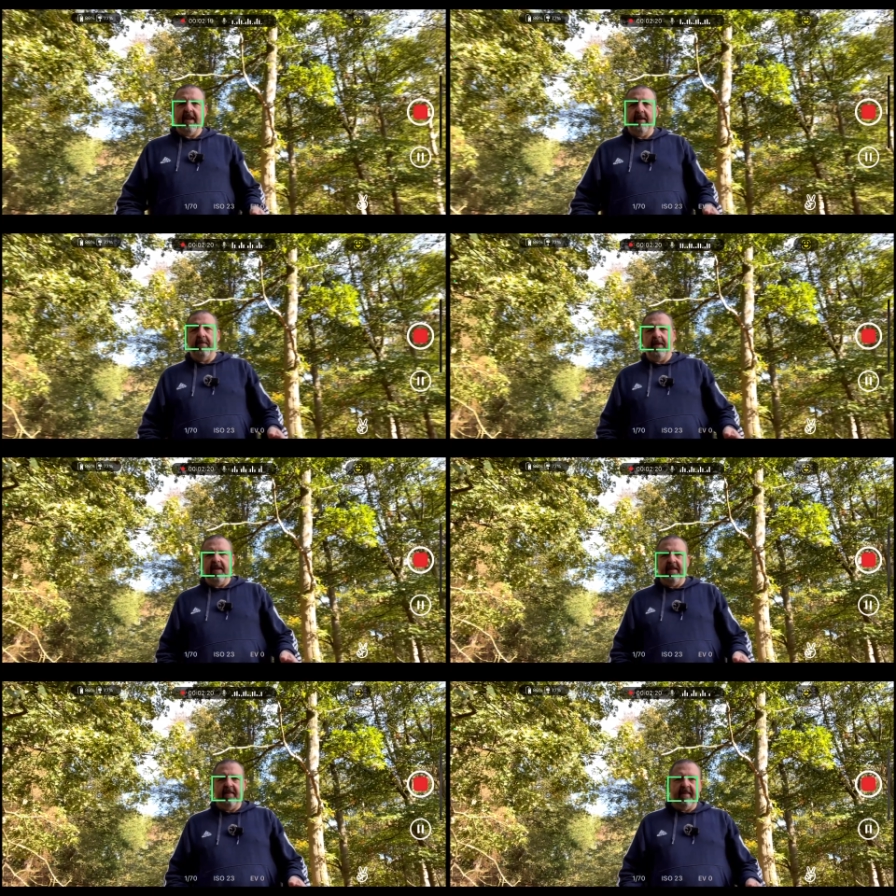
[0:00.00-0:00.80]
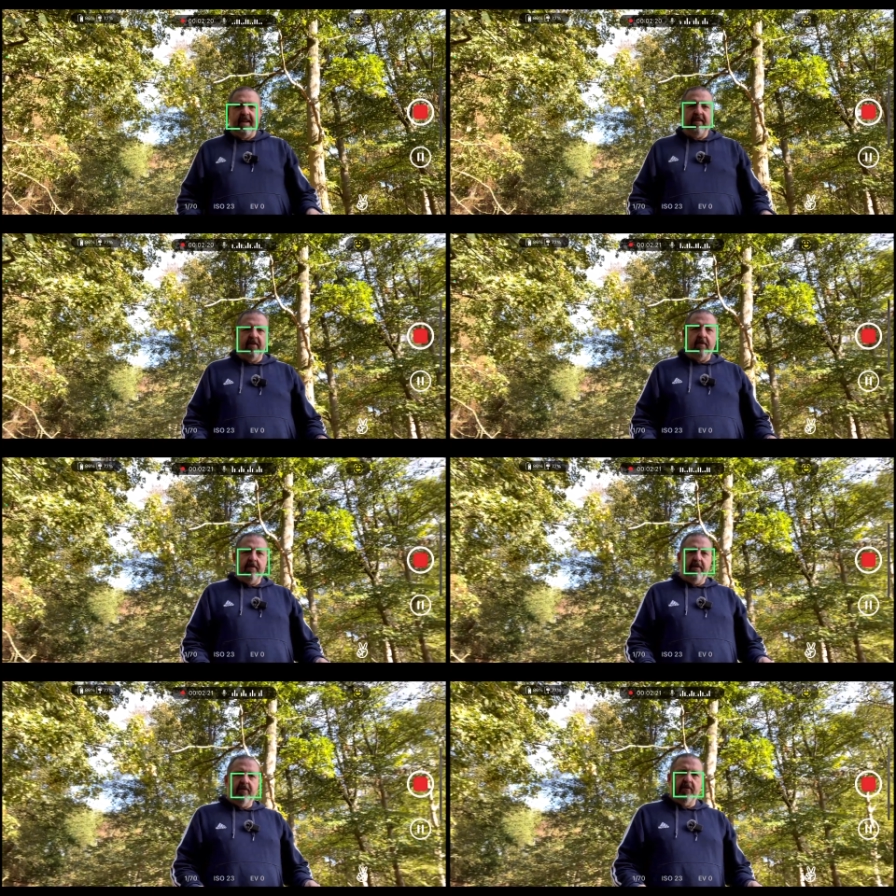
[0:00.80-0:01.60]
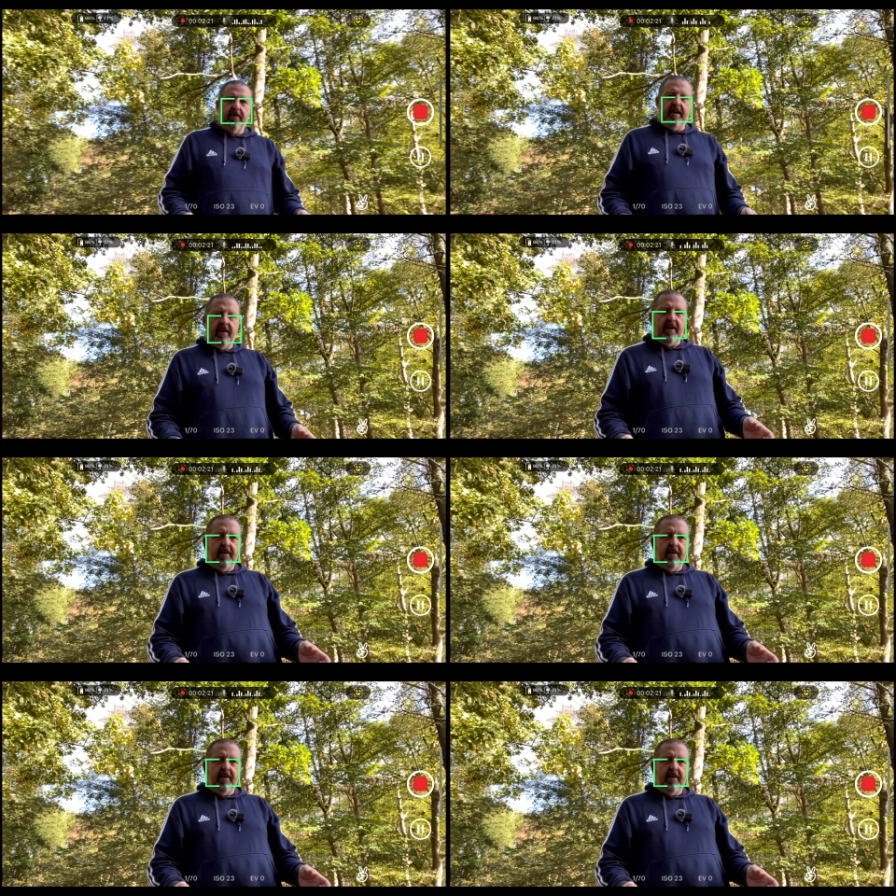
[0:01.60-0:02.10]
keeping me in the center of the screen, I